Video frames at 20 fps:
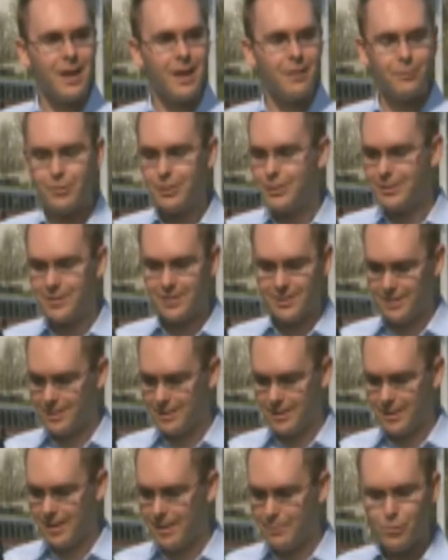every
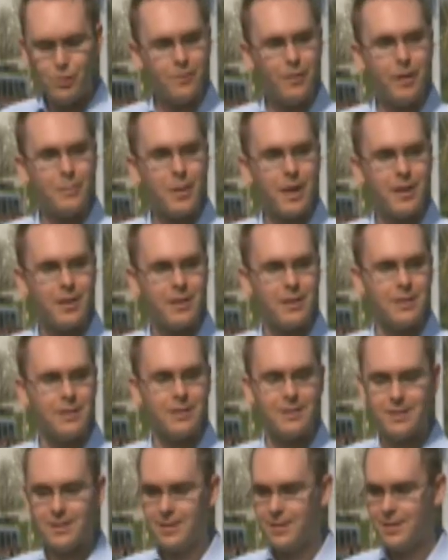move I'd make,
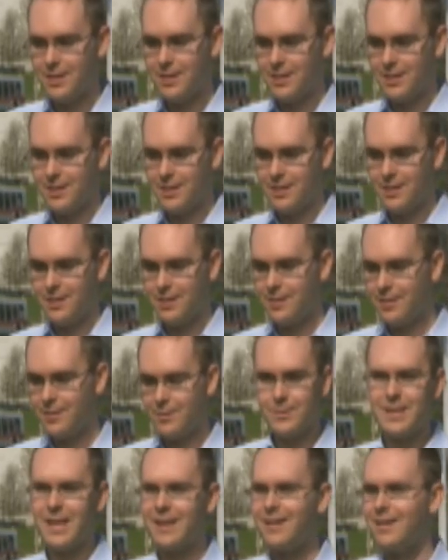
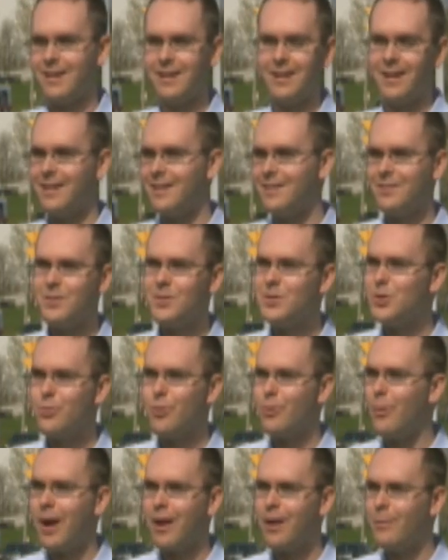it's like in a
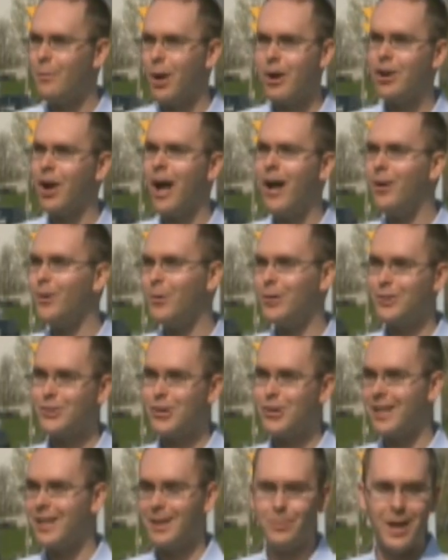supermarket aisle when you're
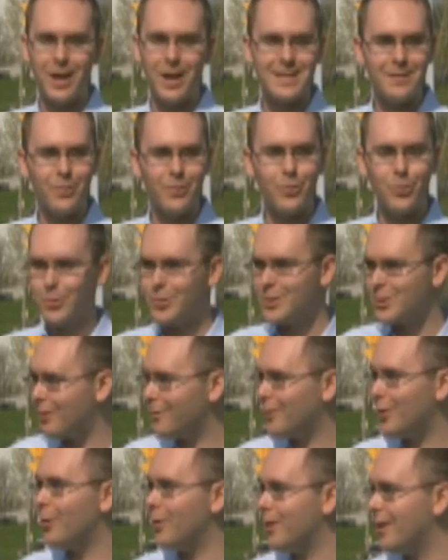trying to get by someone, he would
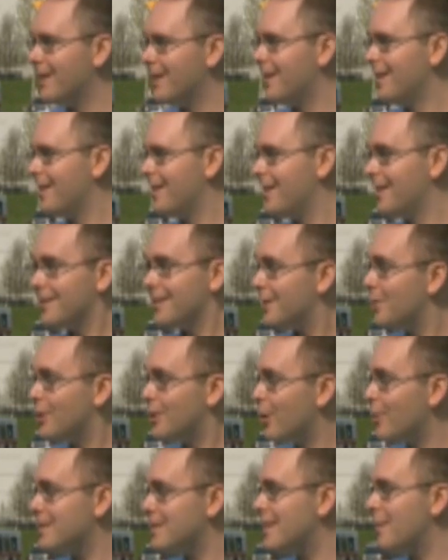
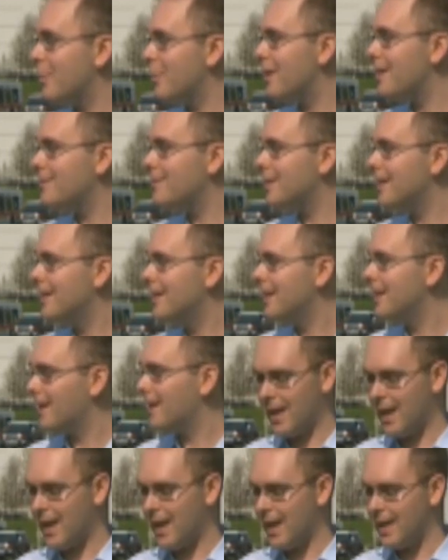go the same way as me.
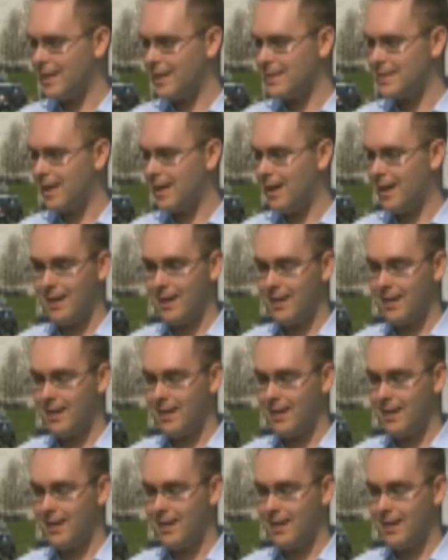And